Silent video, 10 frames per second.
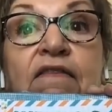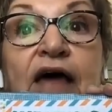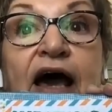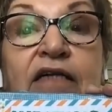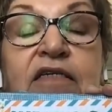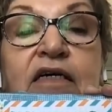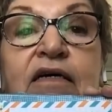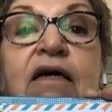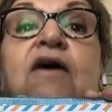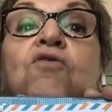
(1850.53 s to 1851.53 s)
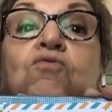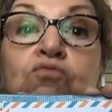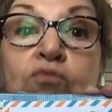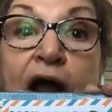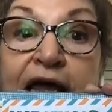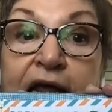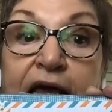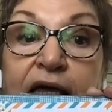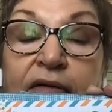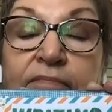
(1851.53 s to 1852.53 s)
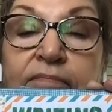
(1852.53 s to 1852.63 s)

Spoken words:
that, writing.